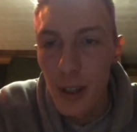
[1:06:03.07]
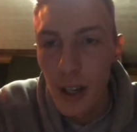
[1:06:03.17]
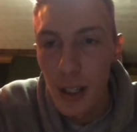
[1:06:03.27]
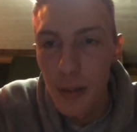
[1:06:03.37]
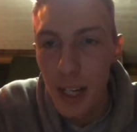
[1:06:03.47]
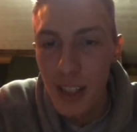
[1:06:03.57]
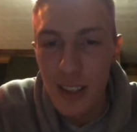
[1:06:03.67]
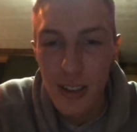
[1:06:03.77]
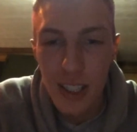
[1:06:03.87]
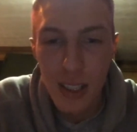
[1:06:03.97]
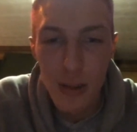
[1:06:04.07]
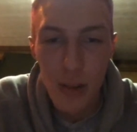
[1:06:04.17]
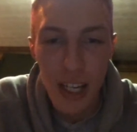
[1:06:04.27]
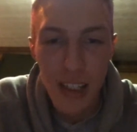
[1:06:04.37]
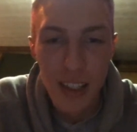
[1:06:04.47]
Okay, your mic still says it's
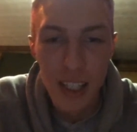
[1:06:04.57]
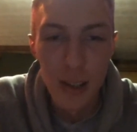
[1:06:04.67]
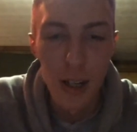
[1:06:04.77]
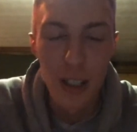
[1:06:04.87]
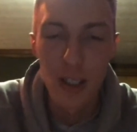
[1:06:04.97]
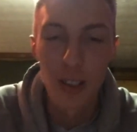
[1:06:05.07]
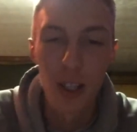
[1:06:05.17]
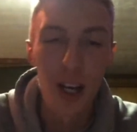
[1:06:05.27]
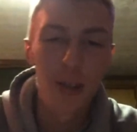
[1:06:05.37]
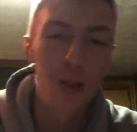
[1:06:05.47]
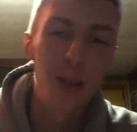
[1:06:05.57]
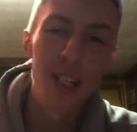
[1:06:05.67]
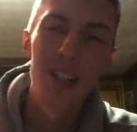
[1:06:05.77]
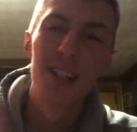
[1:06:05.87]
red. Can you talk real quick?